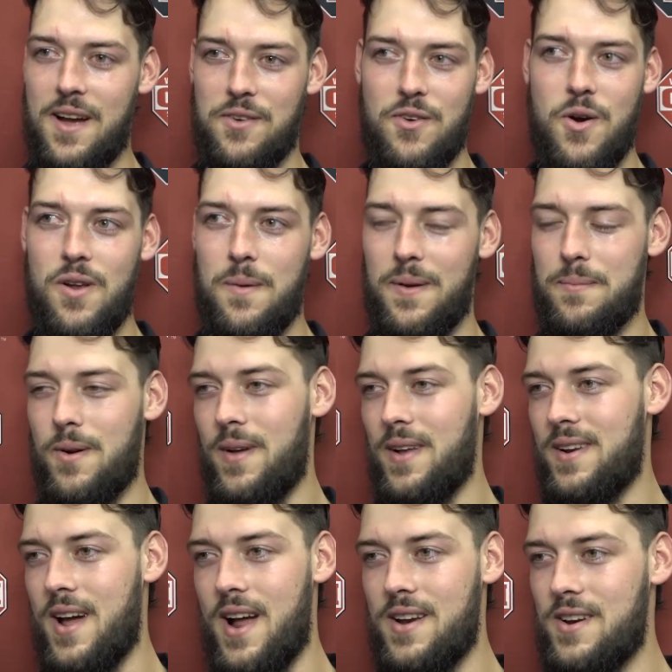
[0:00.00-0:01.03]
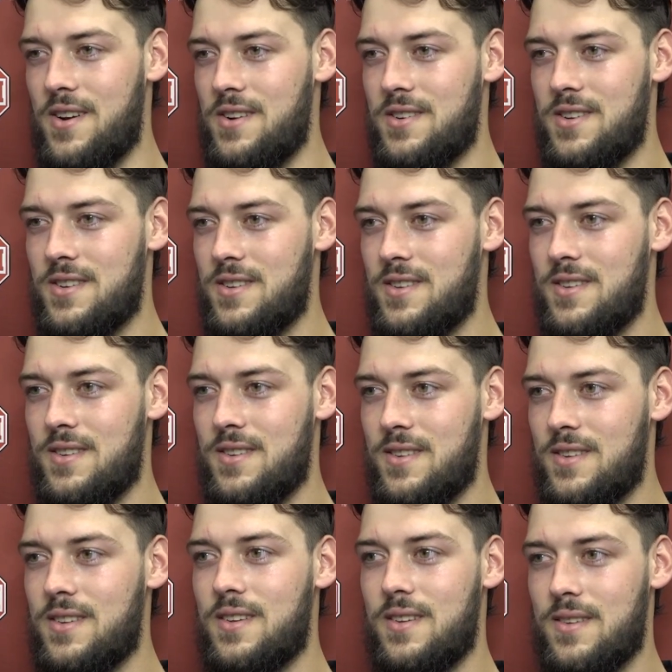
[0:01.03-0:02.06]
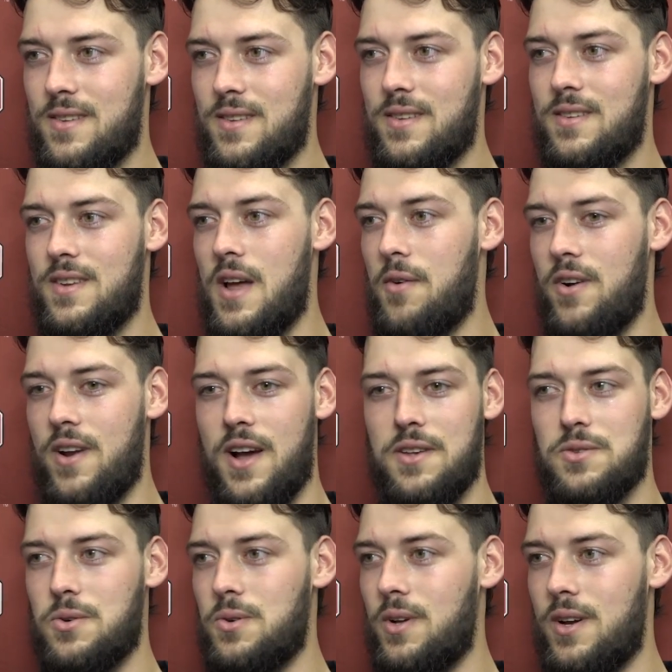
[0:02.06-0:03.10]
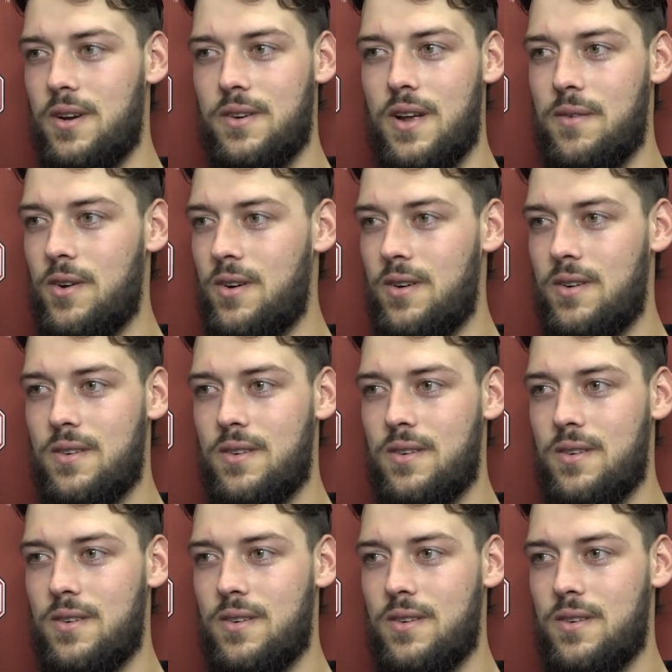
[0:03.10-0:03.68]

Growing up, like probably 9 years. Never in high school, though, never.